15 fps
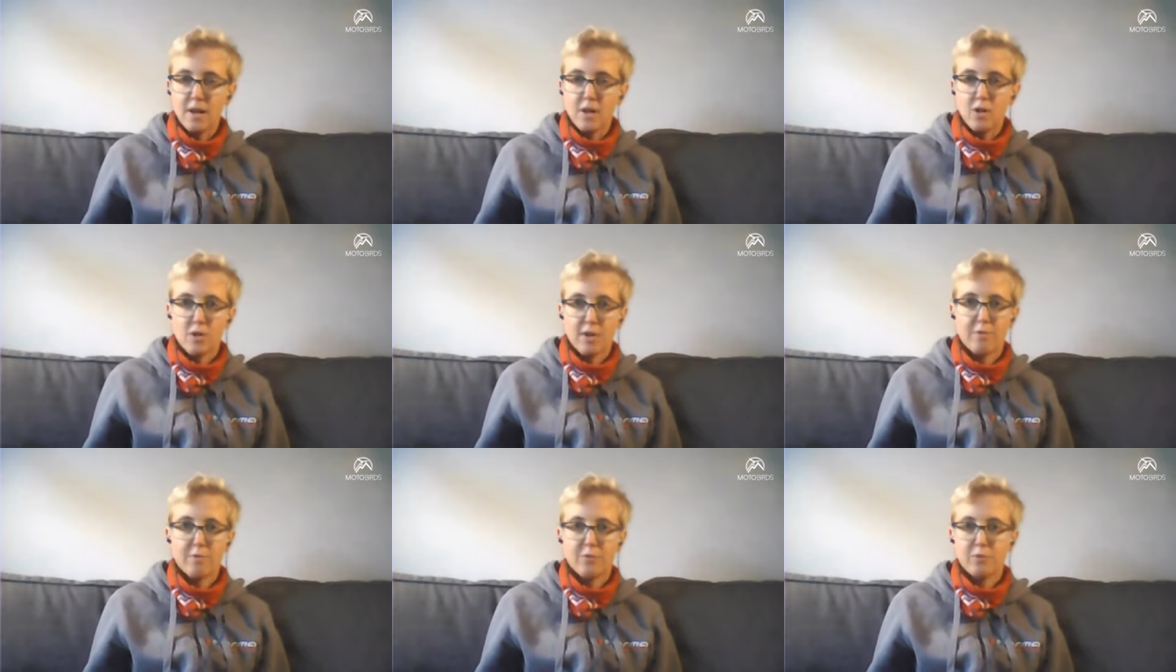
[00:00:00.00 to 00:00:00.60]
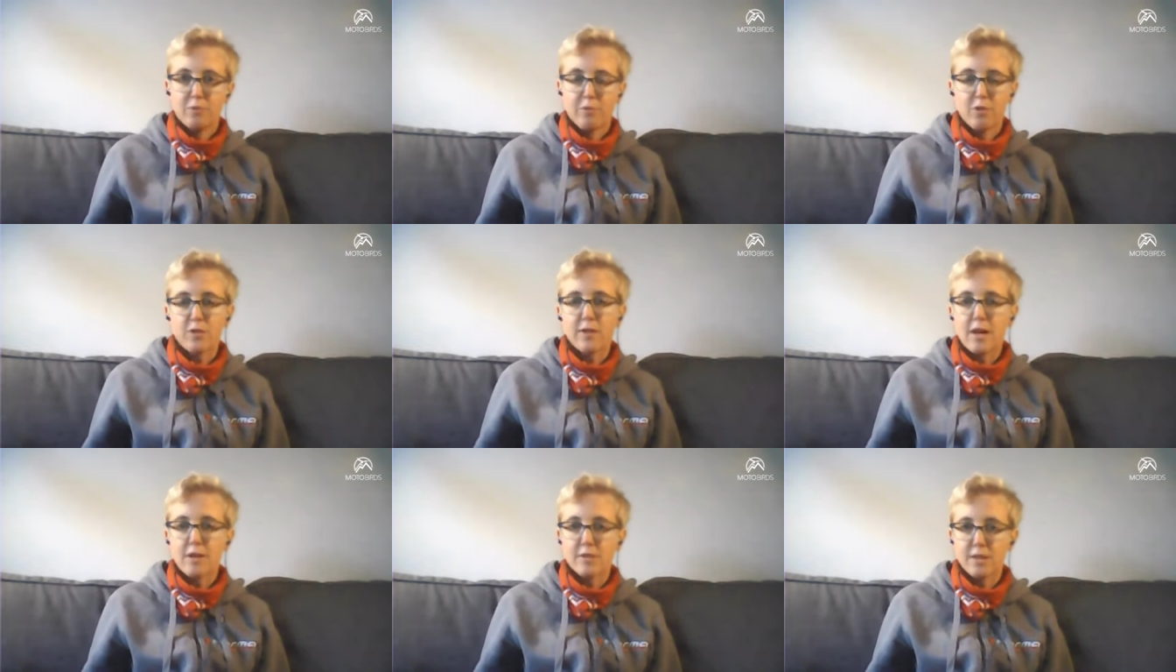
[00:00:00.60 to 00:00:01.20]
you have few
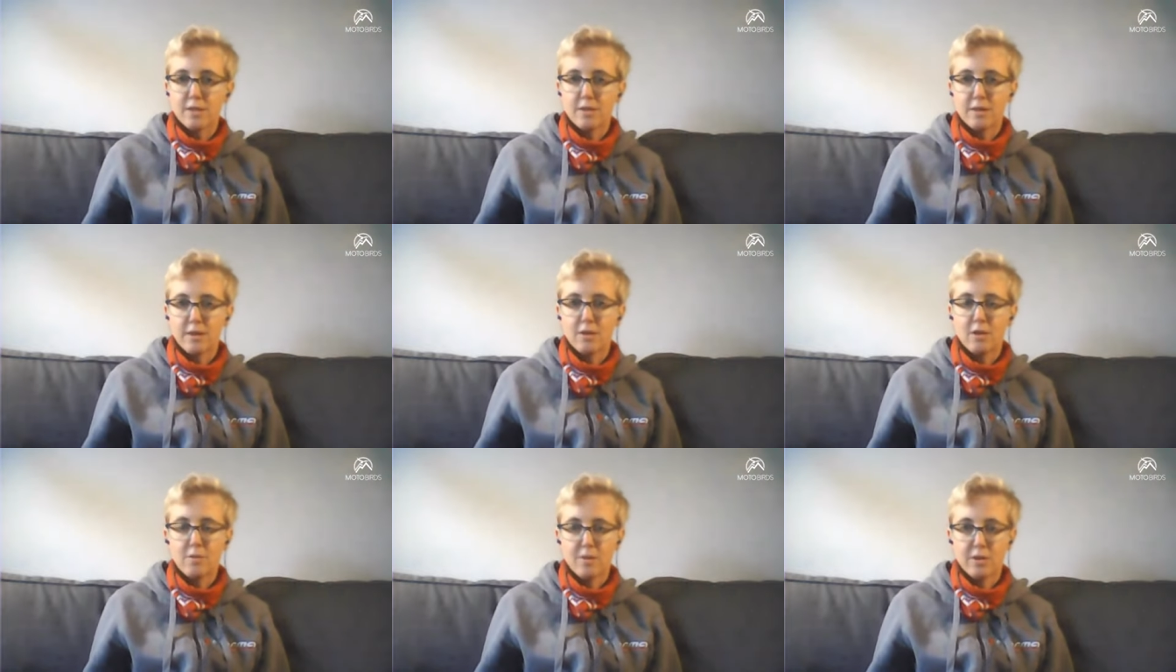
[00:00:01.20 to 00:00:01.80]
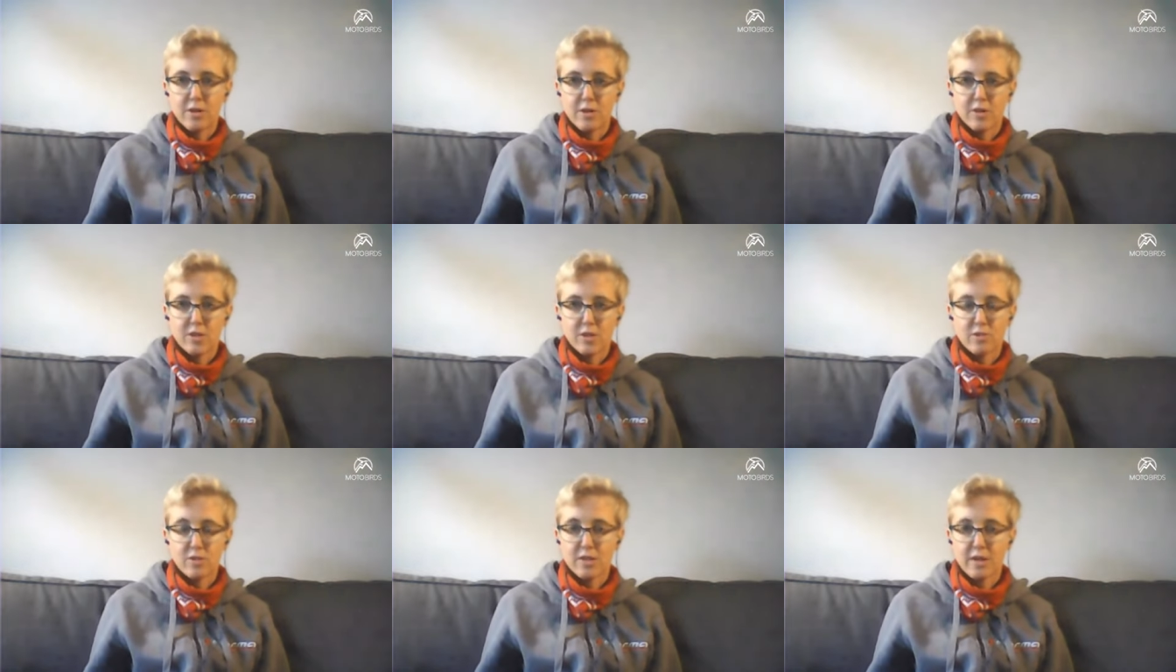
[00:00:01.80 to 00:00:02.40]
thousand
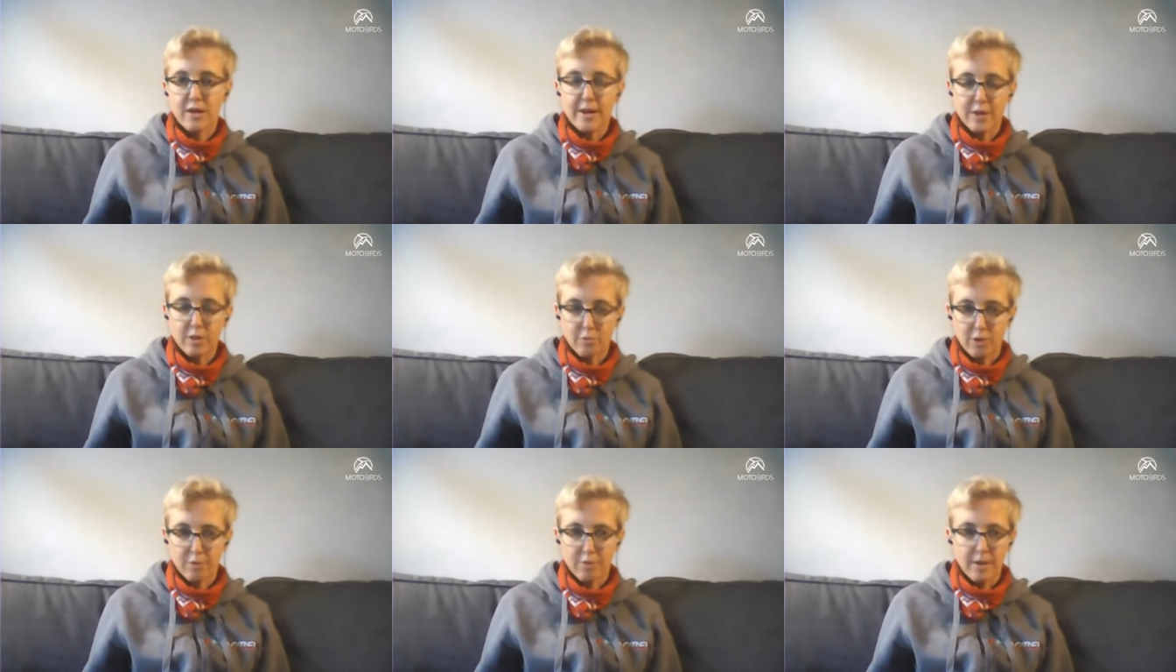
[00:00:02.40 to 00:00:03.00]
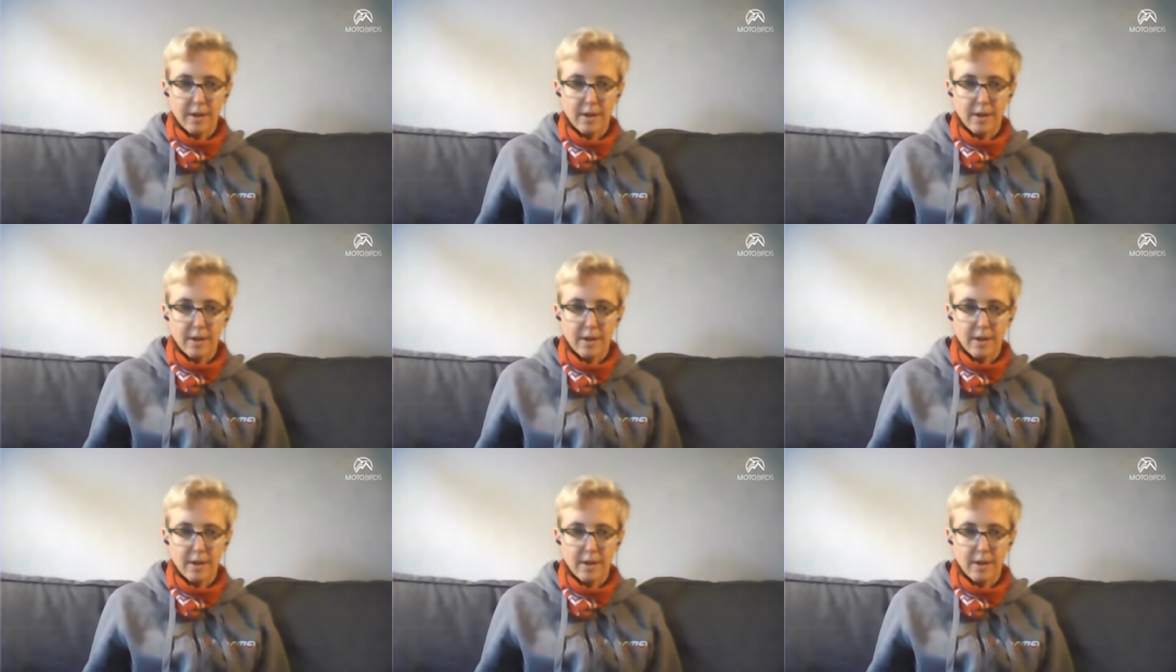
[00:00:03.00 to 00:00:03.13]
kilometers to start with